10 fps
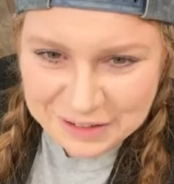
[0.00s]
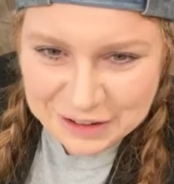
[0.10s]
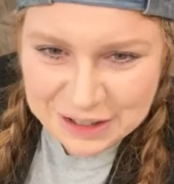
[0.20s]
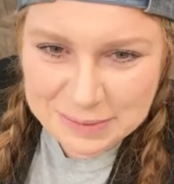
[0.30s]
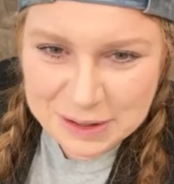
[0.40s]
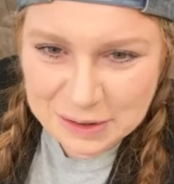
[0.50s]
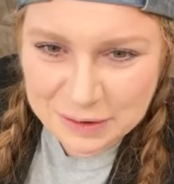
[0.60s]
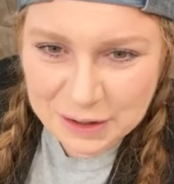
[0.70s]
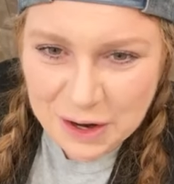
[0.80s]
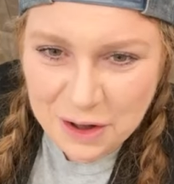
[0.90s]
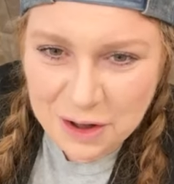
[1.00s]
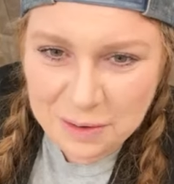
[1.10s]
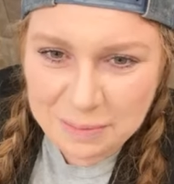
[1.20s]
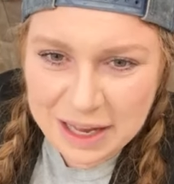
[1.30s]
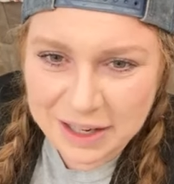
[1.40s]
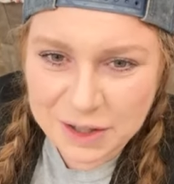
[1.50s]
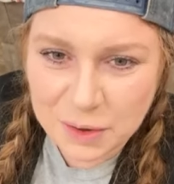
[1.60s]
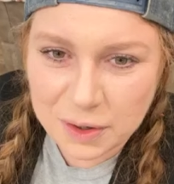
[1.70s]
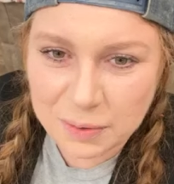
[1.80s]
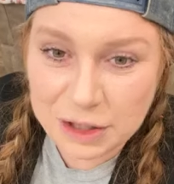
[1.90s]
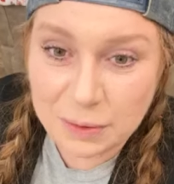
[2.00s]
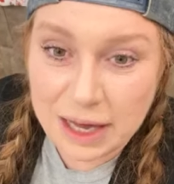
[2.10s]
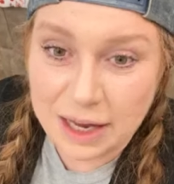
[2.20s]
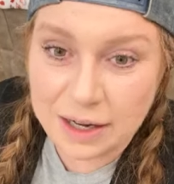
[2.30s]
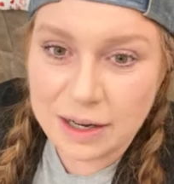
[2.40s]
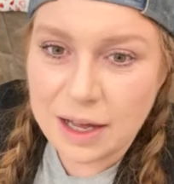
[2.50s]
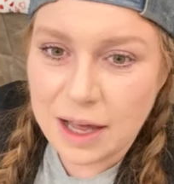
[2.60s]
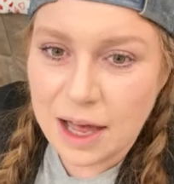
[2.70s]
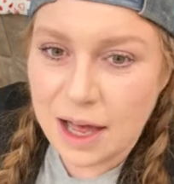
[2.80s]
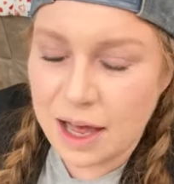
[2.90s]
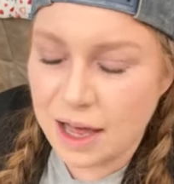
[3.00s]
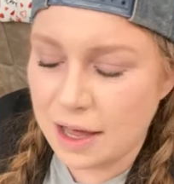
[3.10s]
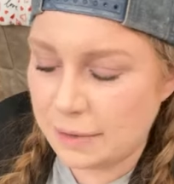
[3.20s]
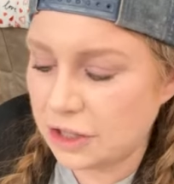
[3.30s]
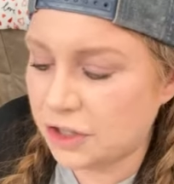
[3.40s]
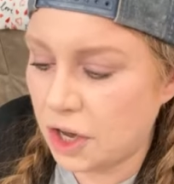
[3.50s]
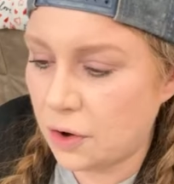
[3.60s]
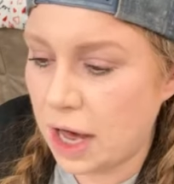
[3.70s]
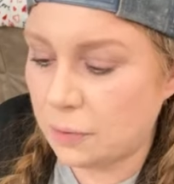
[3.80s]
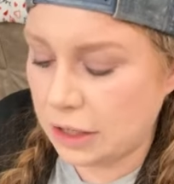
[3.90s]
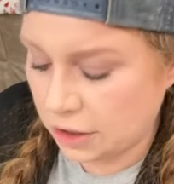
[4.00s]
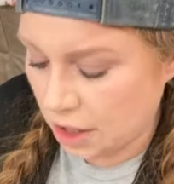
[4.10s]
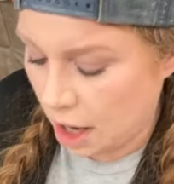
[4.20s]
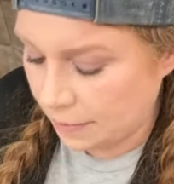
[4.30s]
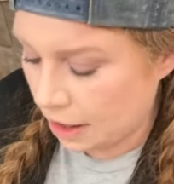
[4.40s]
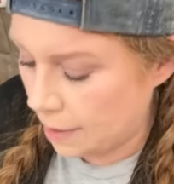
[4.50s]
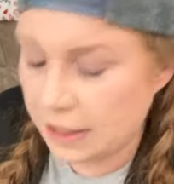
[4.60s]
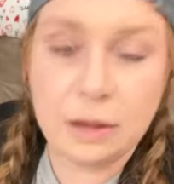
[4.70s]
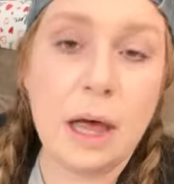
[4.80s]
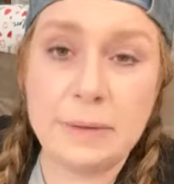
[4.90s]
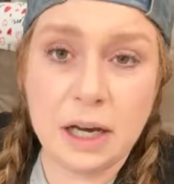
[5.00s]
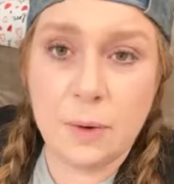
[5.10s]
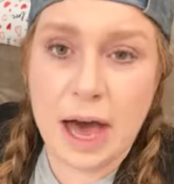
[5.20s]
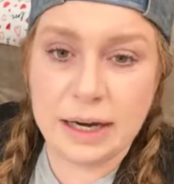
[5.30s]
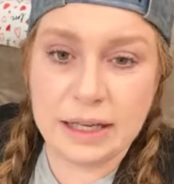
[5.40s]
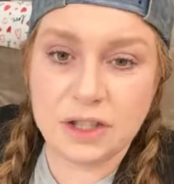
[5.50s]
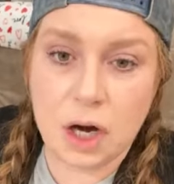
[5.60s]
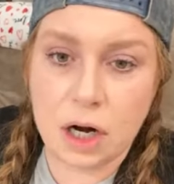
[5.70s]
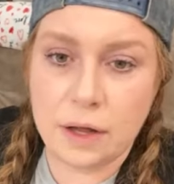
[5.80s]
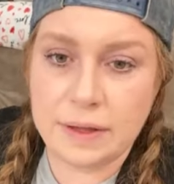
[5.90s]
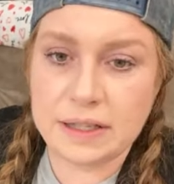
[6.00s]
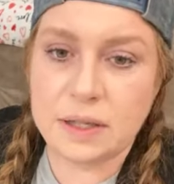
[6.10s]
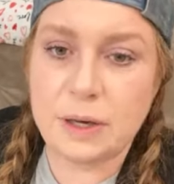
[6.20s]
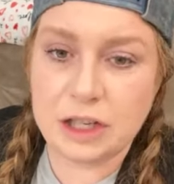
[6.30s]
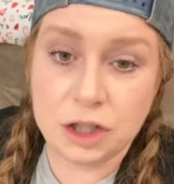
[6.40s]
Christmas tour of your home and decor when you can. So I went to Hobby Lobby. Let me go ahead and get started on this so we can